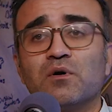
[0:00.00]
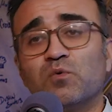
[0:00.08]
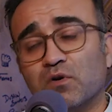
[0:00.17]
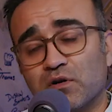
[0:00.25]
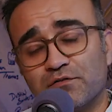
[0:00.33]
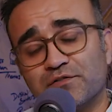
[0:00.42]

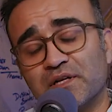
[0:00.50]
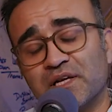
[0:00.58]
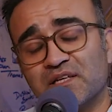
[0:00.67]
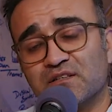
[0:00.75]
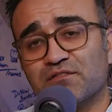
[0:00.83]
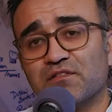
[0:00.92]
one of the
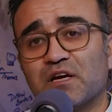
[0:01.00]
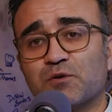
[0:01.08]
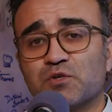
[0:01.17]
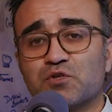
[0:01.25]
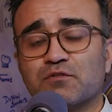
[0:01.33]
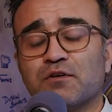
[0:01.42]
native
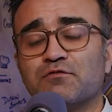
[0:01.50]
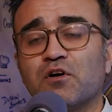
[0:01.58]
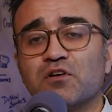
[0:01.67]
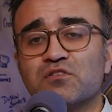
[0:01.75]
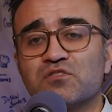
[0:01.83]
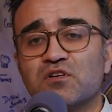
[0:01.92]
language of
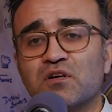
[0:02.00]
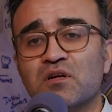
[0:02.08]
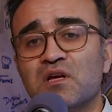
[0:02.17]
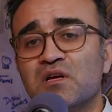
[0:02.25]
Afghanistan.